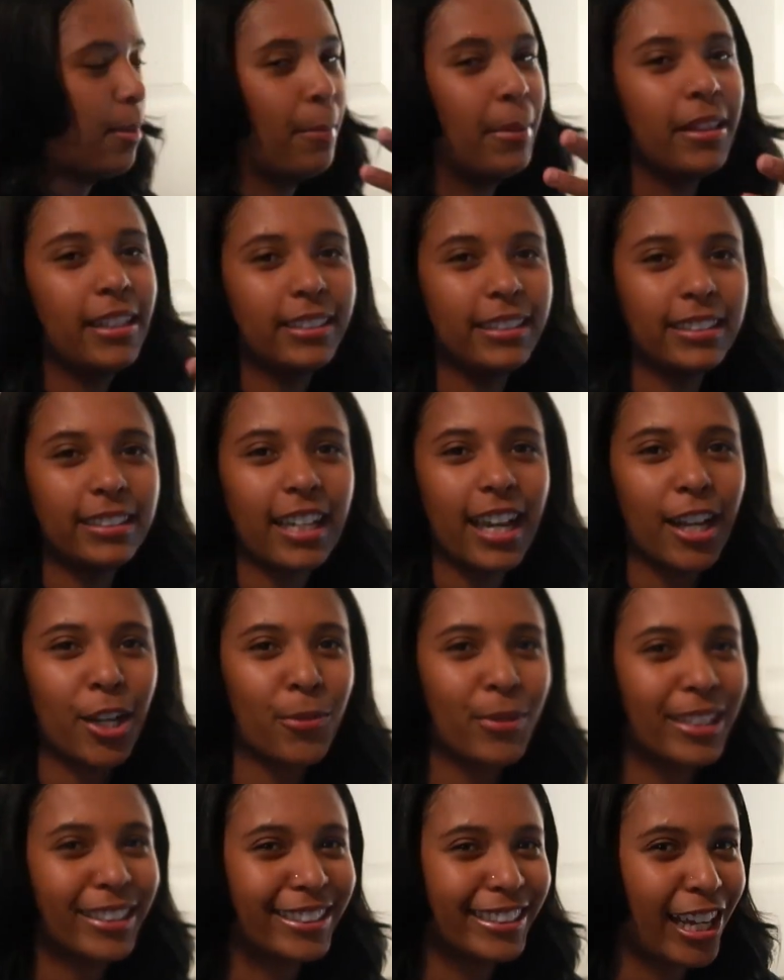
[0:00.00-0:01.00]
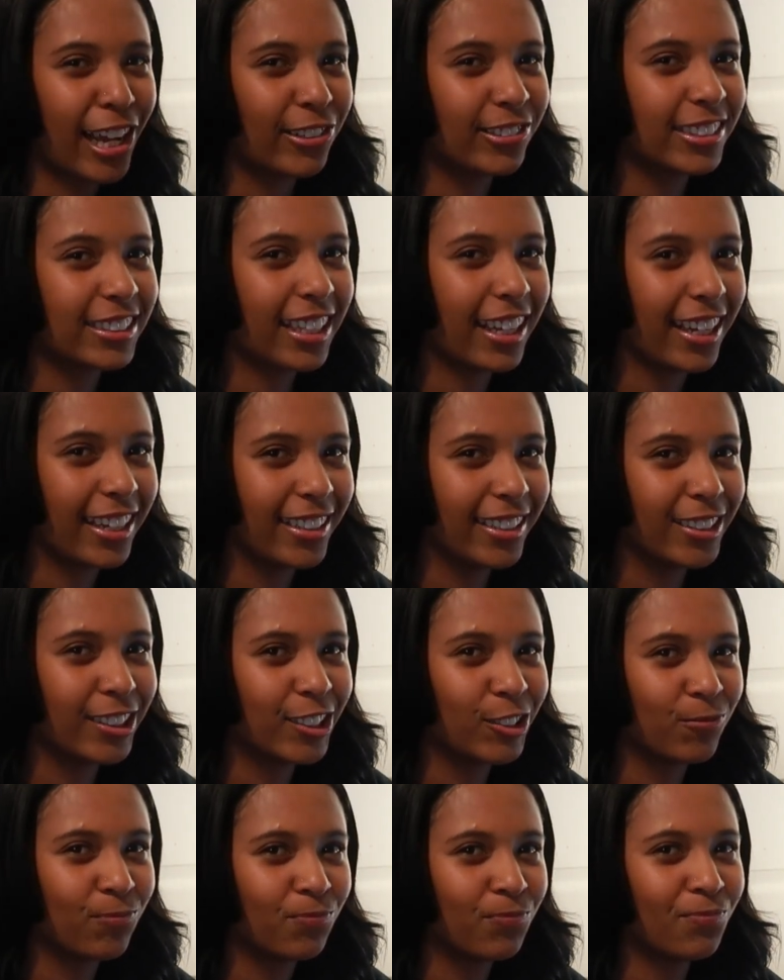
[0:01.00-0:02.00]
but this is kind of what it sounds
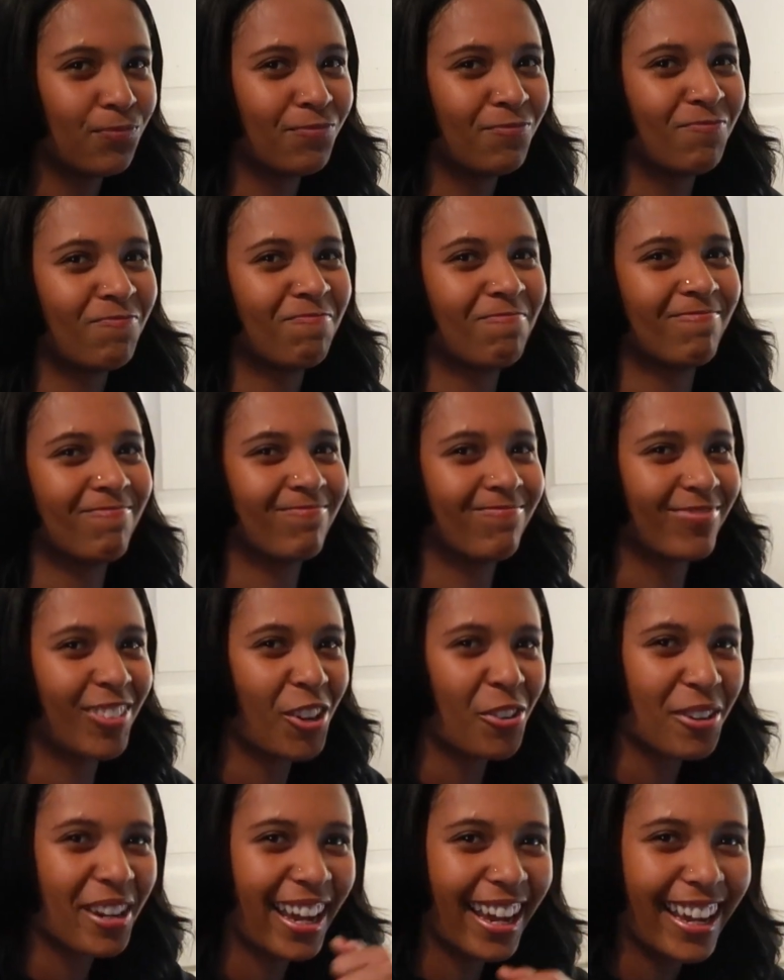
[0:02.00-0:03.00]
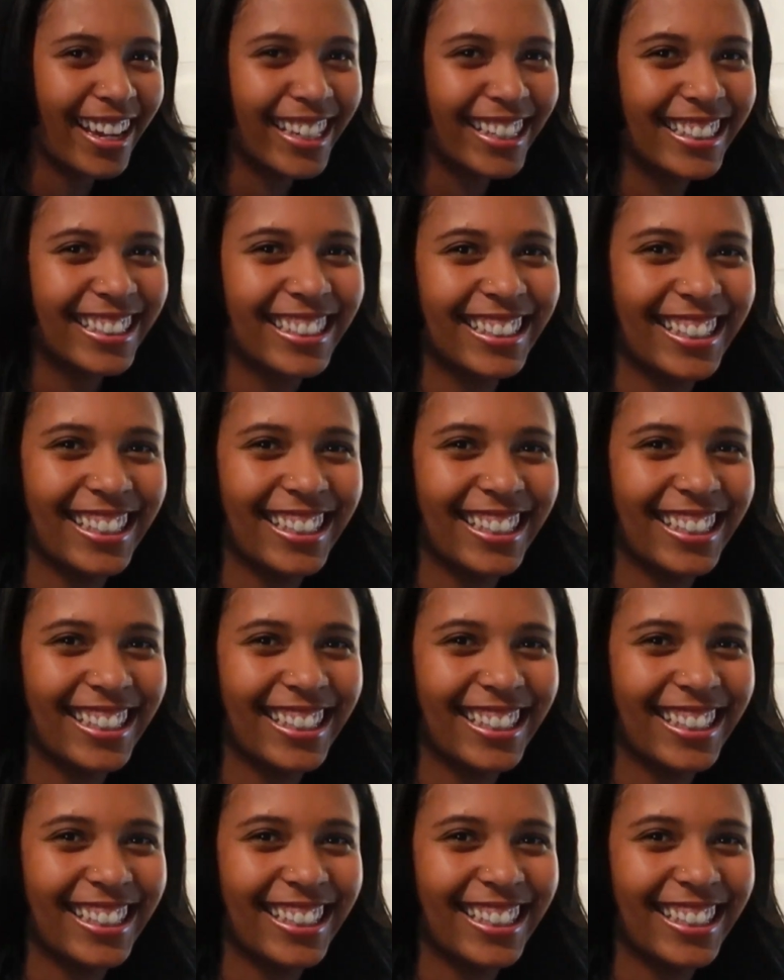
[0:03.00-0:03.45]
like. Okay?